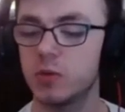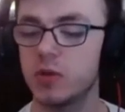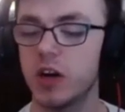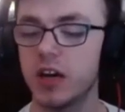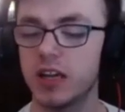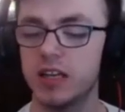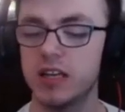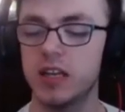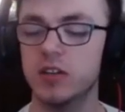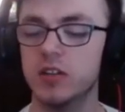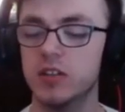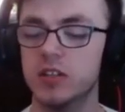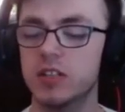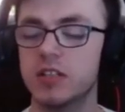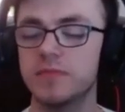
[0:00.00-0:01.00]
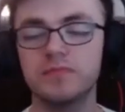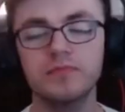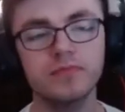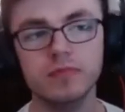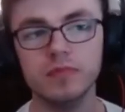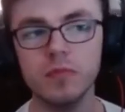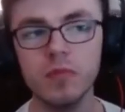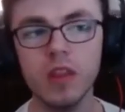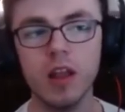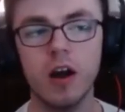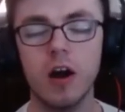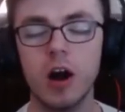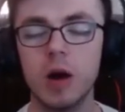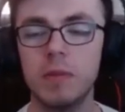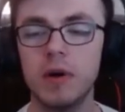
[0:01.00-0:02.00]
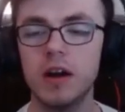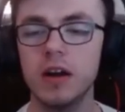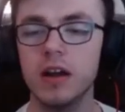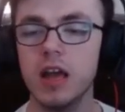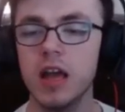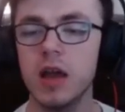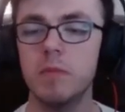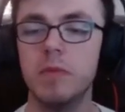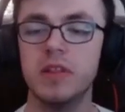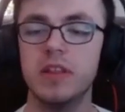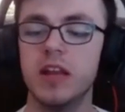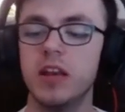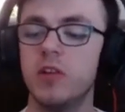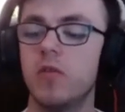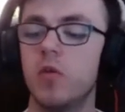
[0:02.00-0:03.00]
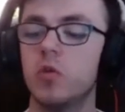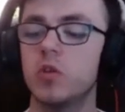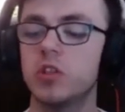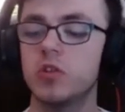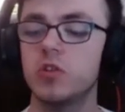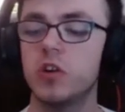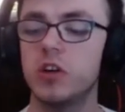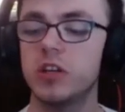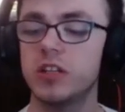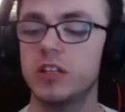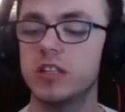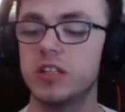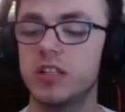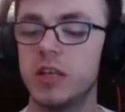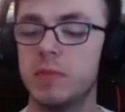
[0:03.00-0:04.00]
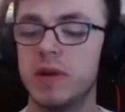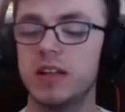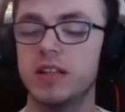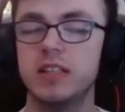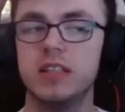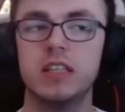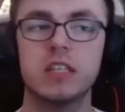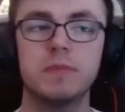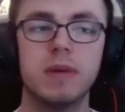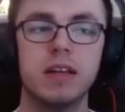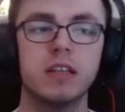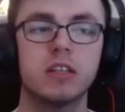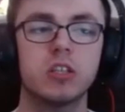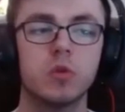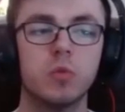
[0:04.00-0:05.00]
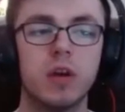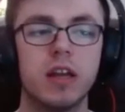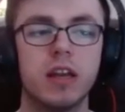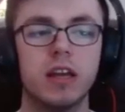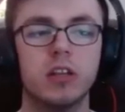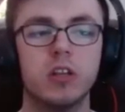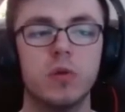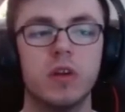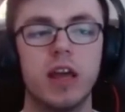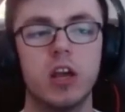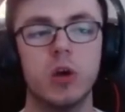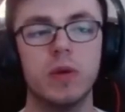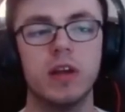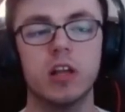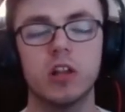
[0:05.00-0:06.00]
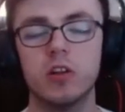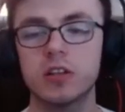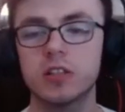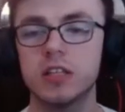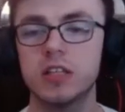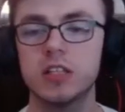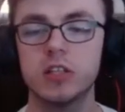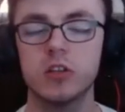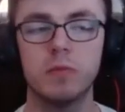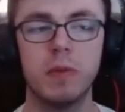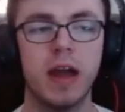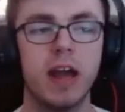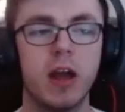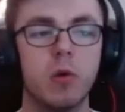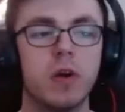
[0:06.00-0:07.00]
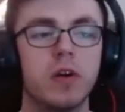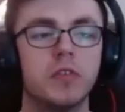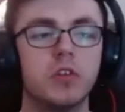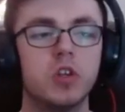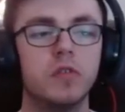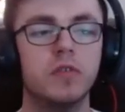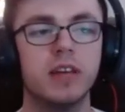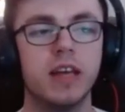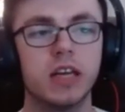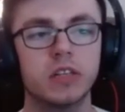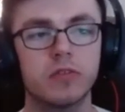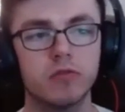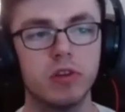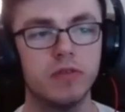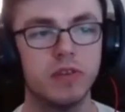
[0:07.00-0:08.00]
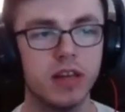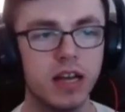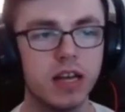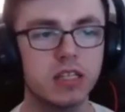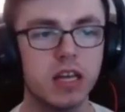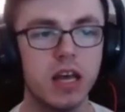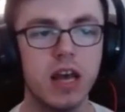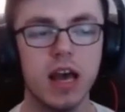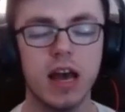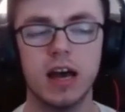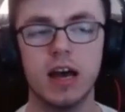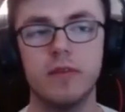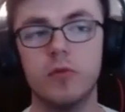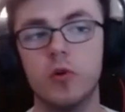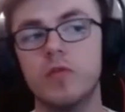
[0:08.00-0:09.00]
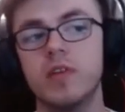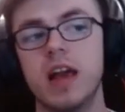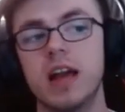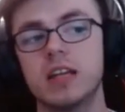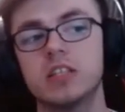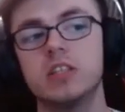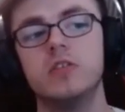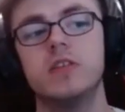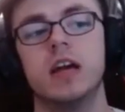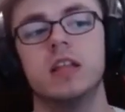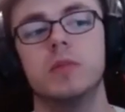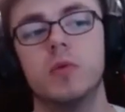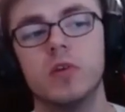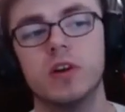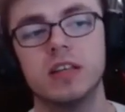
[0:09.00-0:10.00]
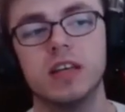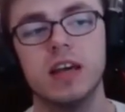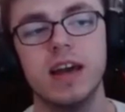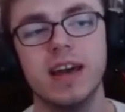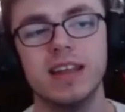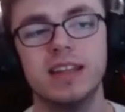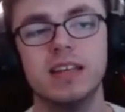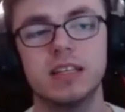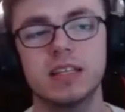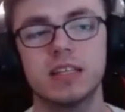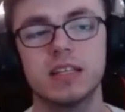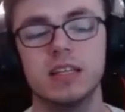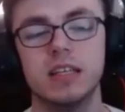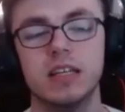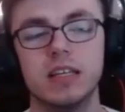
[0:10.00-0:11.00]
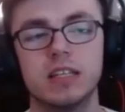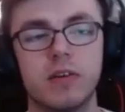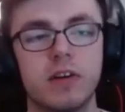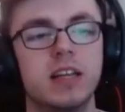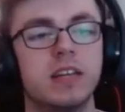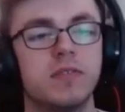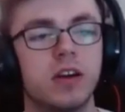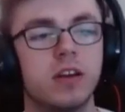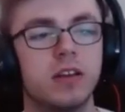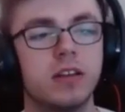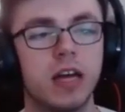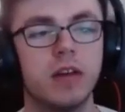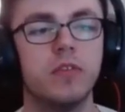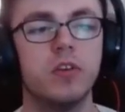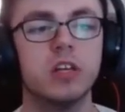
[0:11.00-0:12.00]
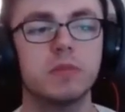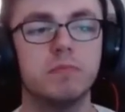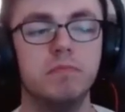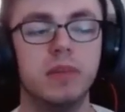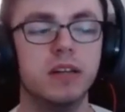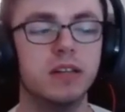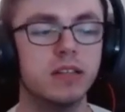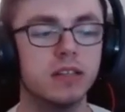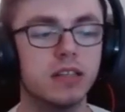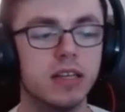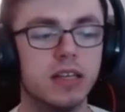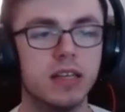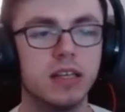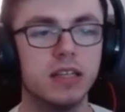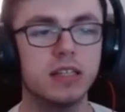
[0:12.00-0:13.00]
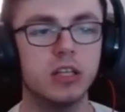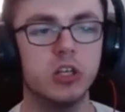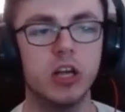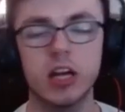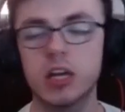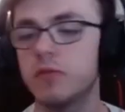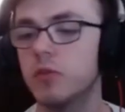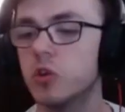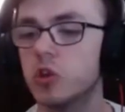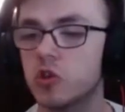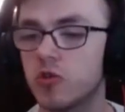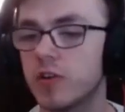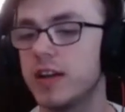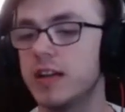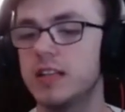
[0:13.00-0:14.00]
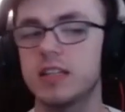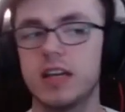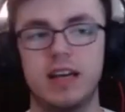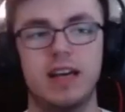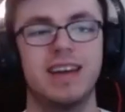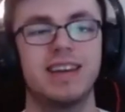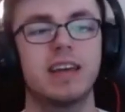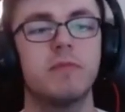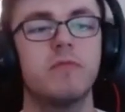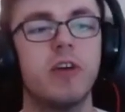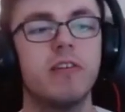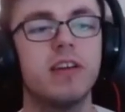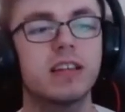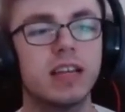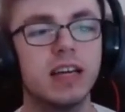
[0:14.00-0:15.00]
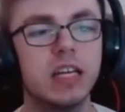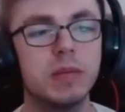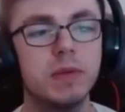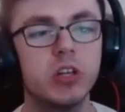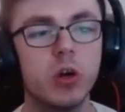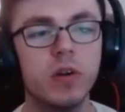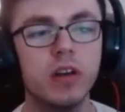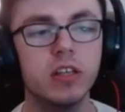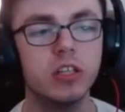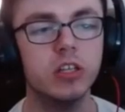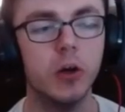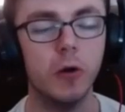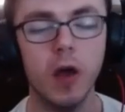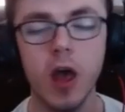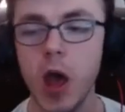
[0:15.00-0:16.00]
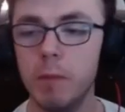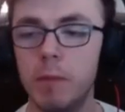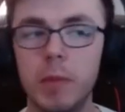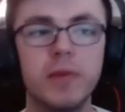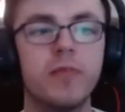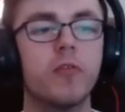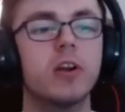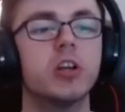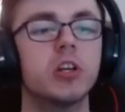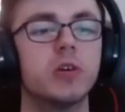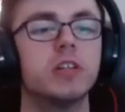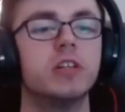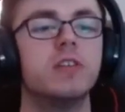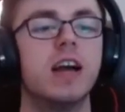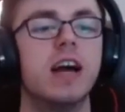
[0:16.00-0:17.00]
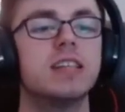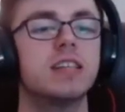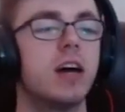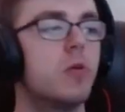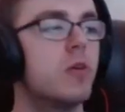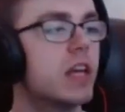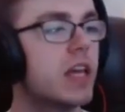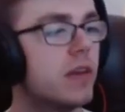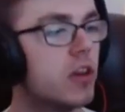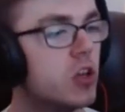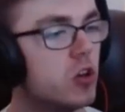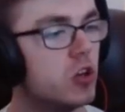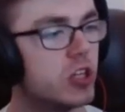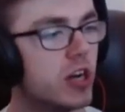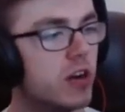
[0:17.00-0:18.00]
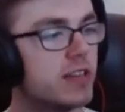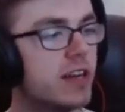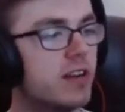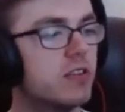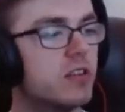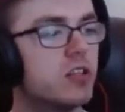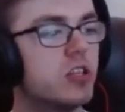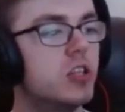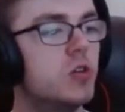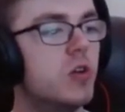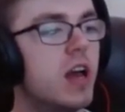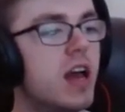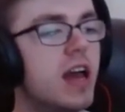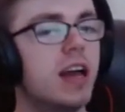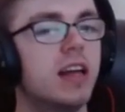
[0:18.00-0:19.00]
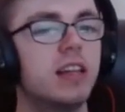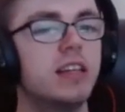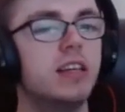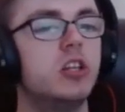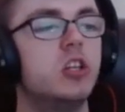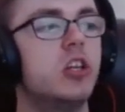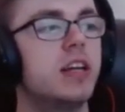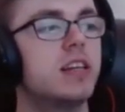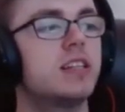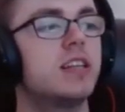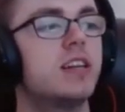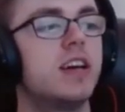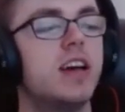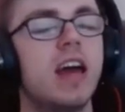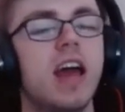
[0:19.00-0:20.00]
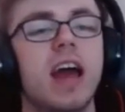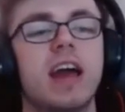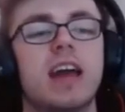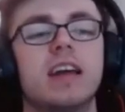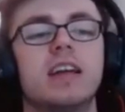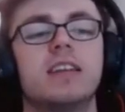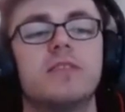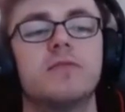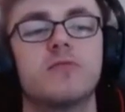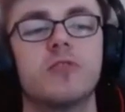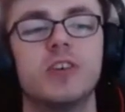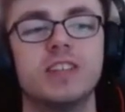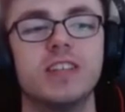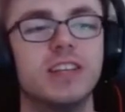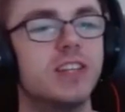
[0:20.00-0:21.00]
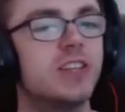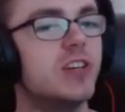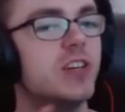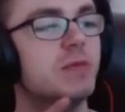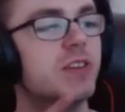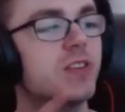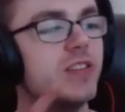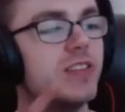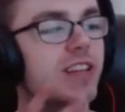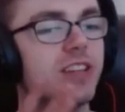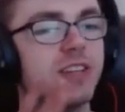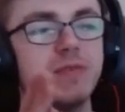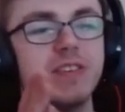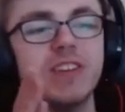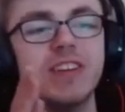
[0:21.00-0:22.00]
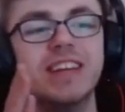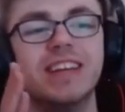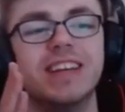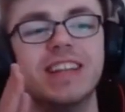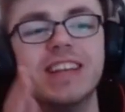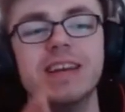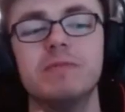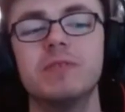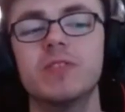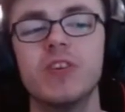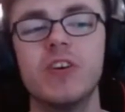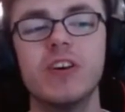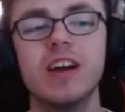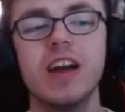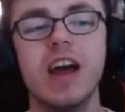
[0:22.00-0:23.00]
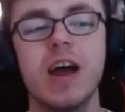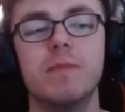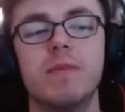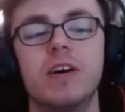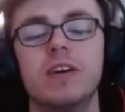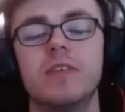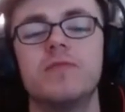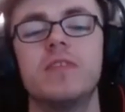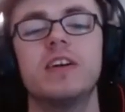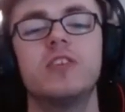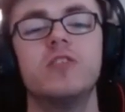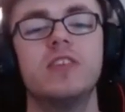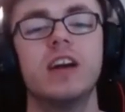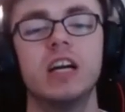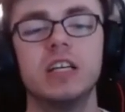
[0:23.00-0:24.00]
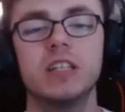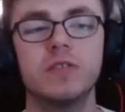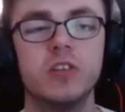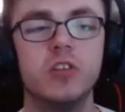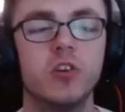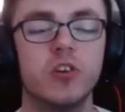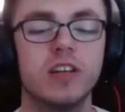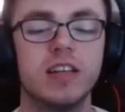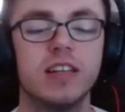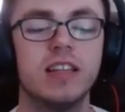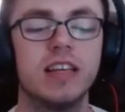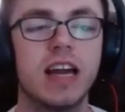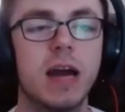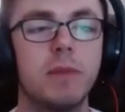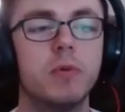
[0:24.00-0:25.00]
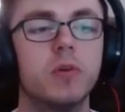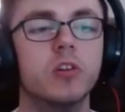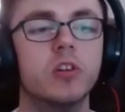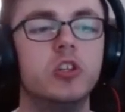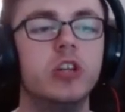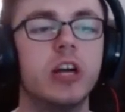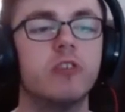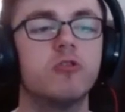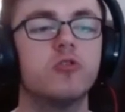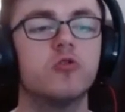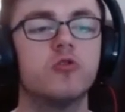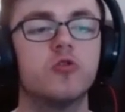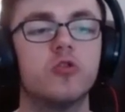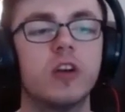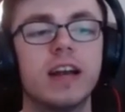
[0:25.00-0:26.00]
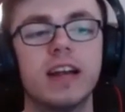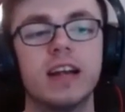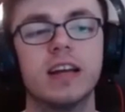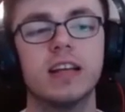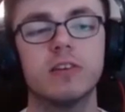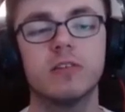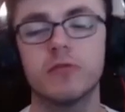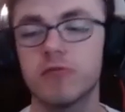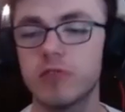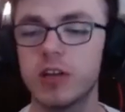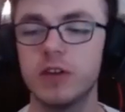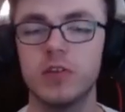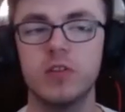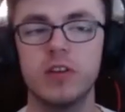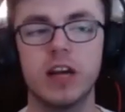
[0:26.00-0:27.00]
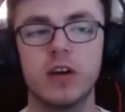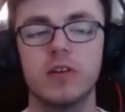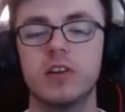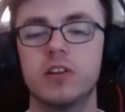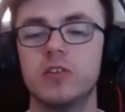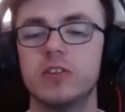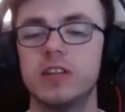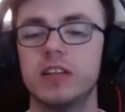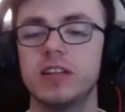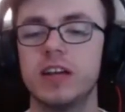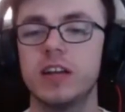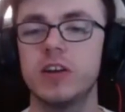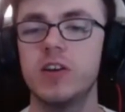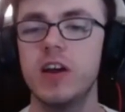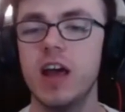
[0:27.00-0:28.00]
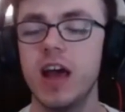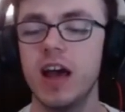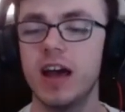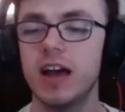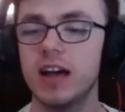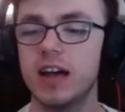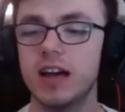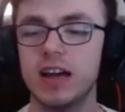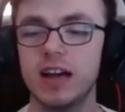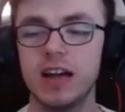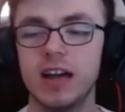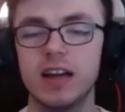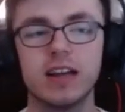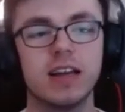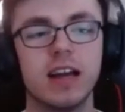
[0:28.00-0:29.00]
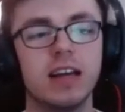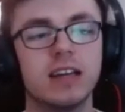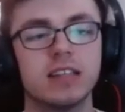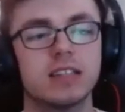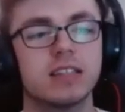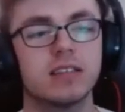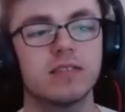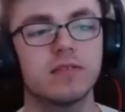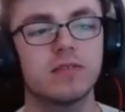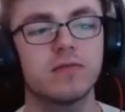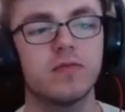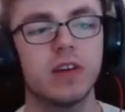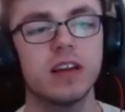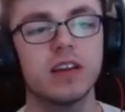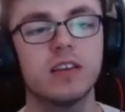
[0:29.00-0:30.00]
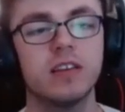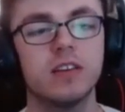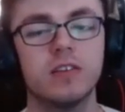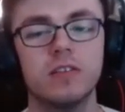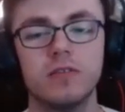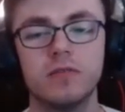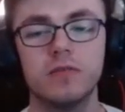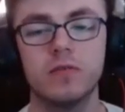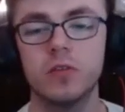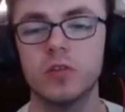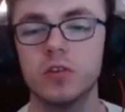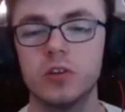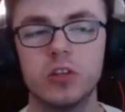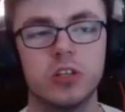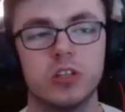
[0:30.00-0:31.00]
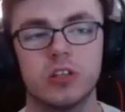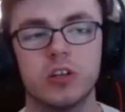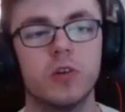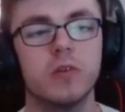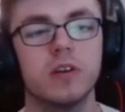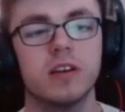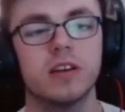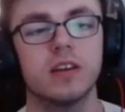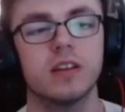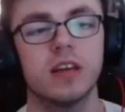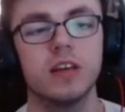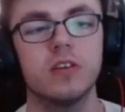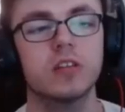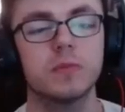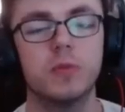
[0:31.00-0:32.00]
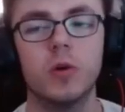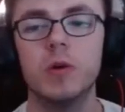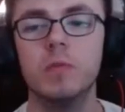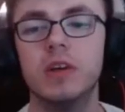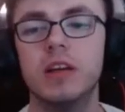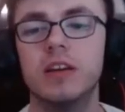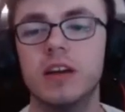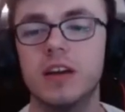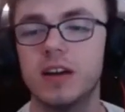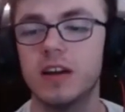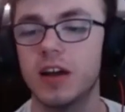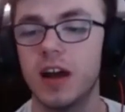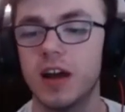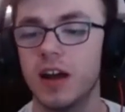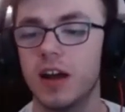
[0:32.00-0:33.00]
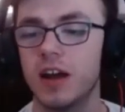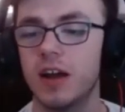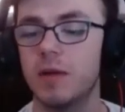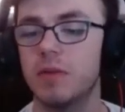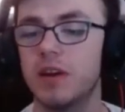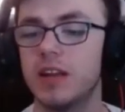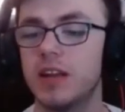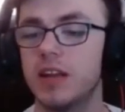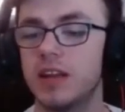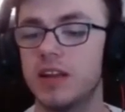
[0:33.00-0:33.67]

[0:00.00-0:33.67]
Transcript: we've got heals, armor, but then you've also got the ability to spin to win and do an AoE Colossus to pair with 2vx, 3vx, 4vx, you get the point. This is a very diverse build. It's a jack of all trades, and I'm very excited to be showing it to you. But before I show it to you guys, I want to give a huge shout out to Elite Jester and Frosty. I just turned on my screen there just to make sure I didn't get the names wrong, but thank you guys for joining the Apple General Rank. There are 3 of you now, including Nano, and guys, thank you for showing that you support me. I mean,